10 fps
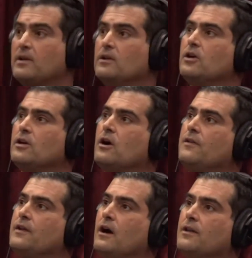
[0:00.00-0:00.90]
but look at
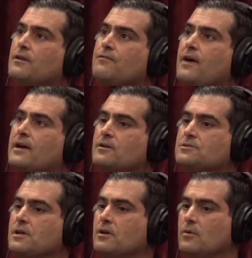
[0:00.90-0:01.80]
all the other
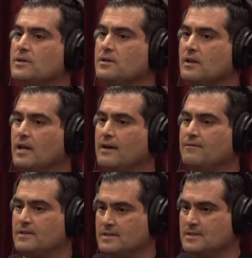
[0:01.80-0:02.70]
factors that go into
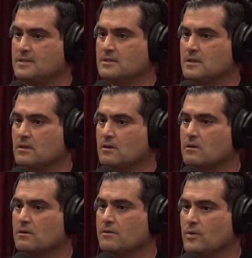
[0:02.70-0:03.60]
life existence on
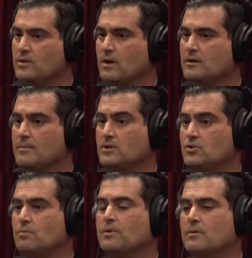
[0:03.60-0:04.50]
Earth. We talked about
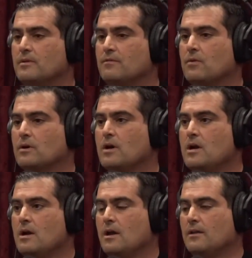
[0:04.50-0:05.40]
Jupiter before.
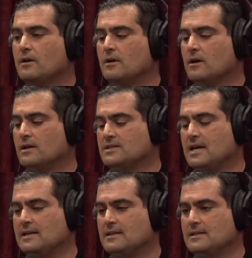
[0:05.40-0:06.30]
Mm-hmm. There are uh,
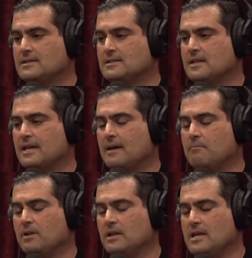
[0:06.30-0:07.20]
scientists
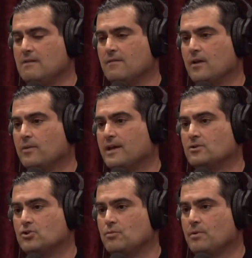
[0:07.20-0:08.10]
that believe that
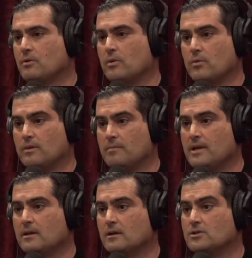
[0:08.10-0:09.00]
without Jupiter we wouldn't
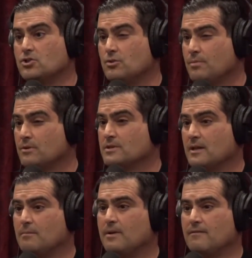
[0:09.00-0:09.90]
be here because Jupiter is
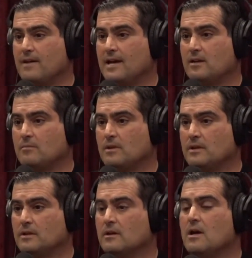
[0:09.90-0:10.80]
like a big vacuum
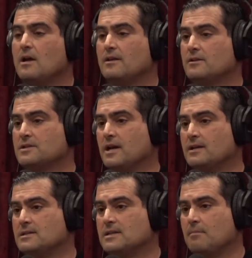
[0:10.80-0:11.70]
cleaner. Right. There are
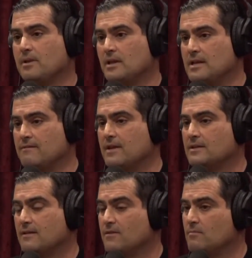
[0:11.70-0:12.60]
scientists that believe that
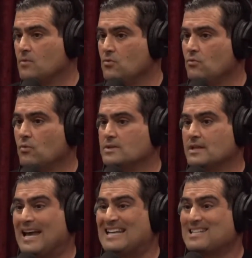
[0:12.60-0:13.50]
if the moon
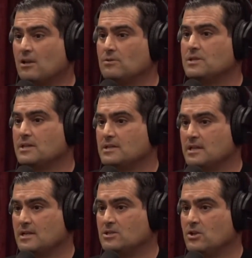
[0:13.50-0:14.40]
wasn't as close as
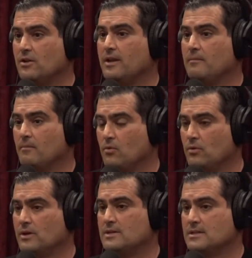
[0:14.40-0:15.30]
it is, you know, that the
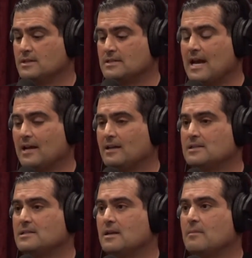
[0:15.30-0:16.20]
moon is mm-hmm. exactly
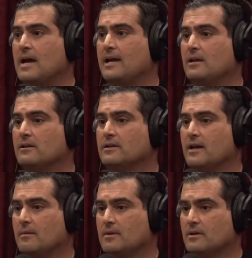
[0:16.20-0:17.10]
the same angular similar
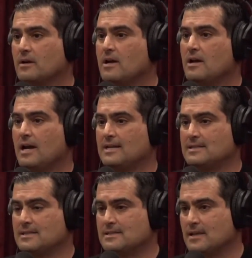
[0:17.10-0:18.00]
diameter
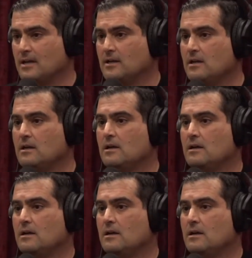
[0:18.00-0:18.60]
as the sun